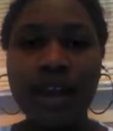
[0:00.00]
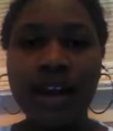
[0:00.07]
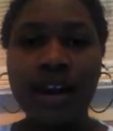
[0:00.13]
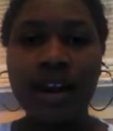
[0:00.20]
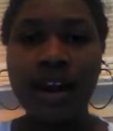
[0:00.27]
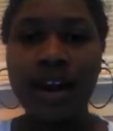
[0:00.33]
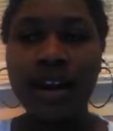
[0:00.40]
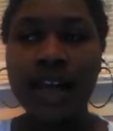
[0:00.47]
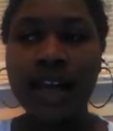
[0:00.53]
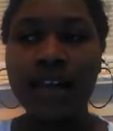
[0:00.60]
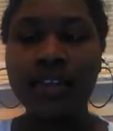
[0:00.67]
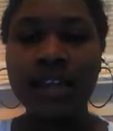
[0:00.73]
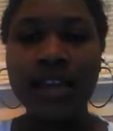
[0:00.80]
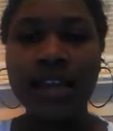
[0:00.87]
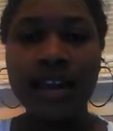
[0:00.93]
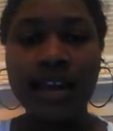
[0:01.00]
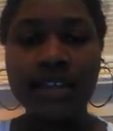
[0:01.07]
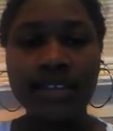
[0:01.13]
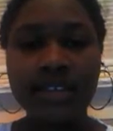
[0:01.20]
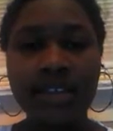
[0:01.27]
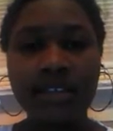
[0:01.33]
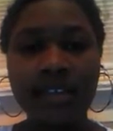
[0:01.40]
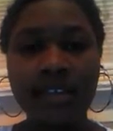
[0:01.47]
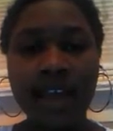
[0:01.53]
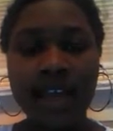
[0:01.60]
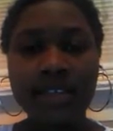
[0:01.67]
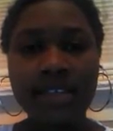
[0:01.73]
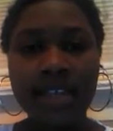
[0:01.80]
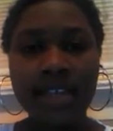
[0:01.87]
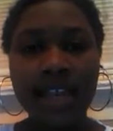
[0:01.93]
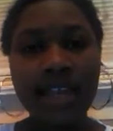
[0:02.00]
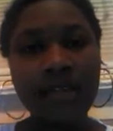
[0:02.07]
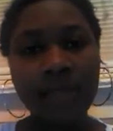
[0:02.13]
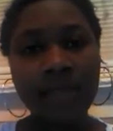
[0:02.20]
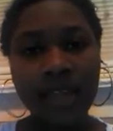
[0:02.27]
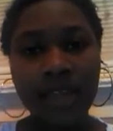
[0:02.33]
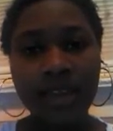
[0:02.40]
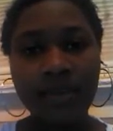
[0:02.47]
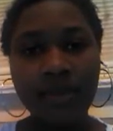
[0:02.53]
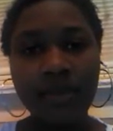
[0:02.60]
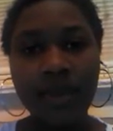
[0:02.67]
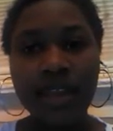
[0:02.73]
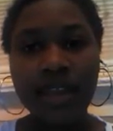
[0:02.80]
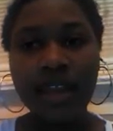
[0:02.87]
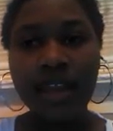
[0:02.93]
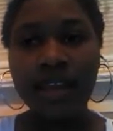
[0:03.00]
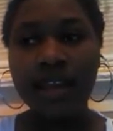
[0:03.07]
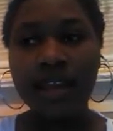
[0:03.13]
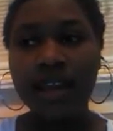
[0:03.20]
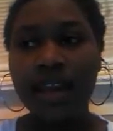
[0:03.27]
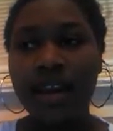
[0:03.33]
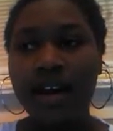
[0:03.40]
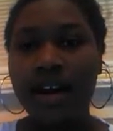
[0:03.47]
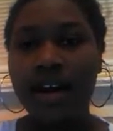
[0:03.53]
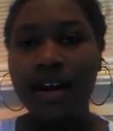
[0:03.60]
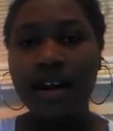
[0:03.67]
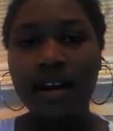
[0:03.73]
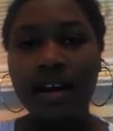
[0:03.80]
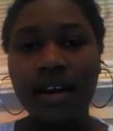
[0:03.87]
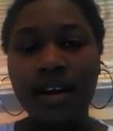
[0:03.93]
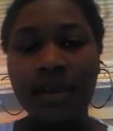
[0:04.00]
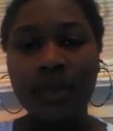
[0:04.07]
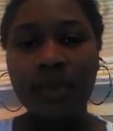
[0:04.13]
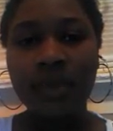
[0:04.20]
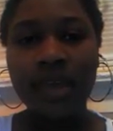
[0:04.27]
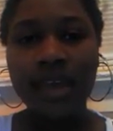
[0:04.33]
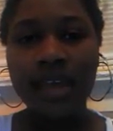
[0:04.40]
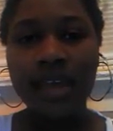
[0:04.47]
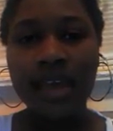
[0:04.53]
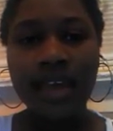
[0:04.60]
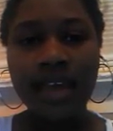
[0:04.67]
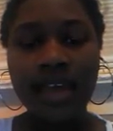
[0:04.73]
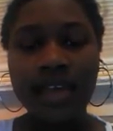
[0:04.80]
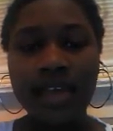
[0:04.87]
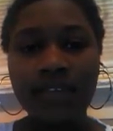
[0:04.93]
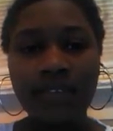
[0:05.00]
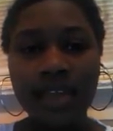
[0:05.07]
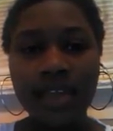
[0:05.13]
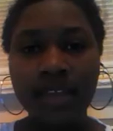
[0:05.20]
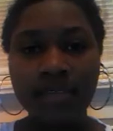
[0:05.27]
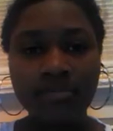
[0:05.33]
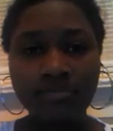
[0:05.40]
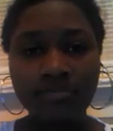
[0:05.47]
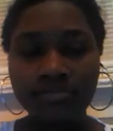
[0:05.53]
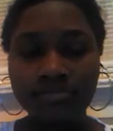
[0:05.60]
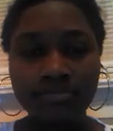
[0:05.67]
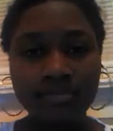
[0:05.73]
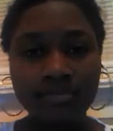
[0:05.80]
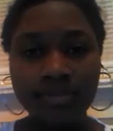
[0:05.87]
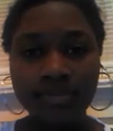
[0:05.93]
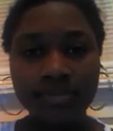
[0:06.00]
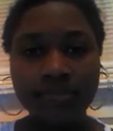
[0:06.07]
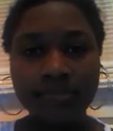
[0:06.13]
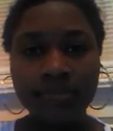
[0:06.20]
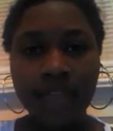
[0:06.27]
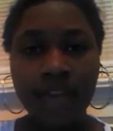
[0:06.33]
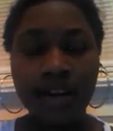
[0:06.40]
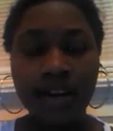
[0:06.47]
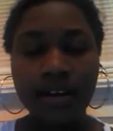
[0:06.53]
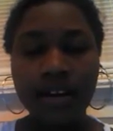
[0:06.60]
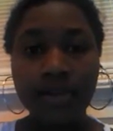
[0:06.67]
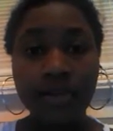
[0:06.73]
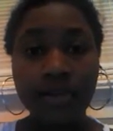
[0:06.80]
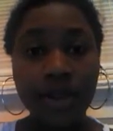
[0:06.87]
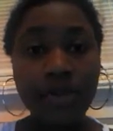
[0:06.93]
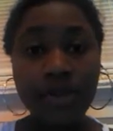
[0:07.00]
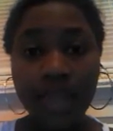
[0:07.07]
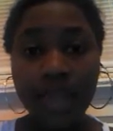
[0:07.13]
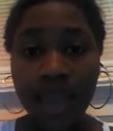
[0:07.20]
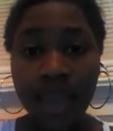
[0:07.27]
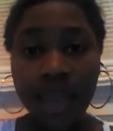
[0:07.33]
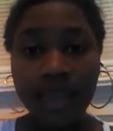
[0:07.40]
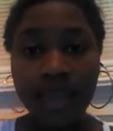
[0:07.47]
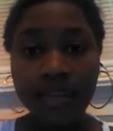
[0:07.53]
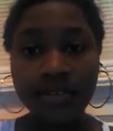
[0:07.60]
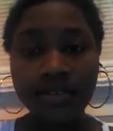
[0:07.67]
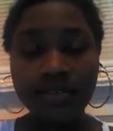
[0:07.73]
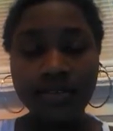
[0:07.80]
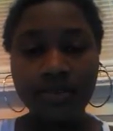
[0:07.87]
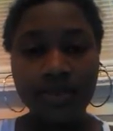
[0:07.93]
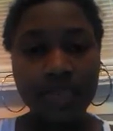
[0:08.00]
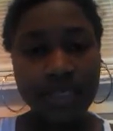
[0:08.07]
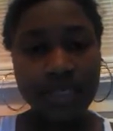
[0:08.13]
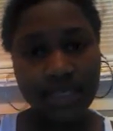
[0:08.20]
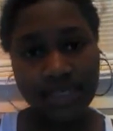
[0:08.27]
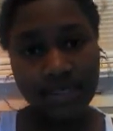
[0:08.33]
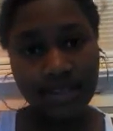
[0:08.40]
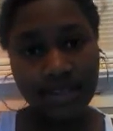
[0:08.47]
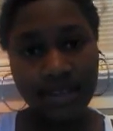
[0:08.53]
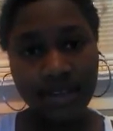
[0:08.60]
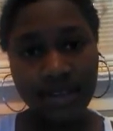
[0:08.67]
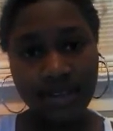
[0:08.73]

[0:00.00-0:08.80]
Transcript: are now looking at each other as the enemy. We can't even communicate with each other.